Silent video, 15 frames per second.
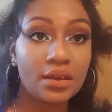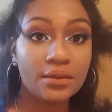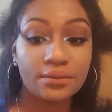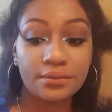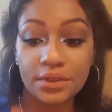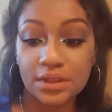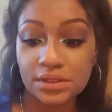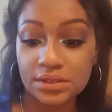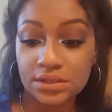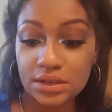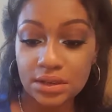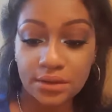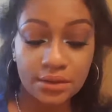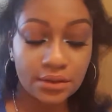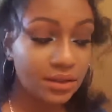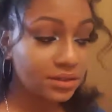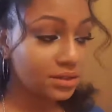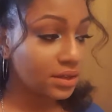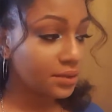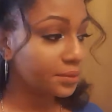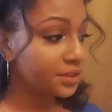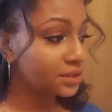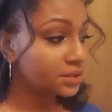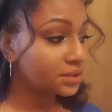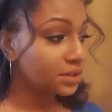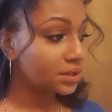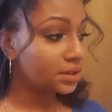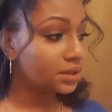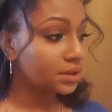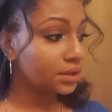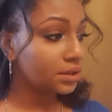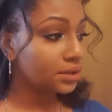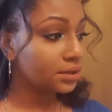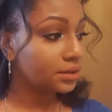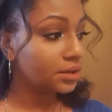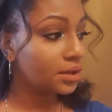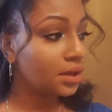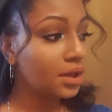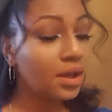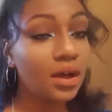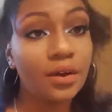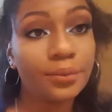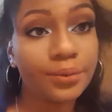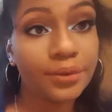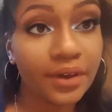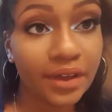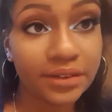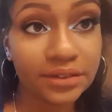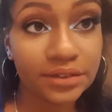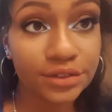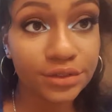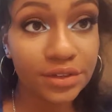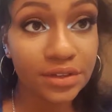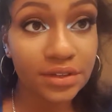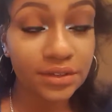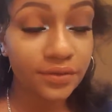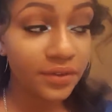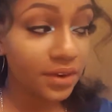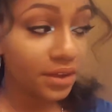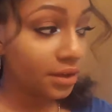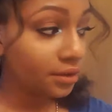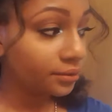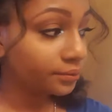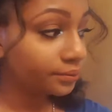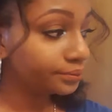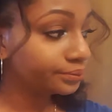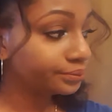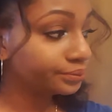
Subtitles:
yeah, that's it. This completes the look. I hope you guys enjoyed this video.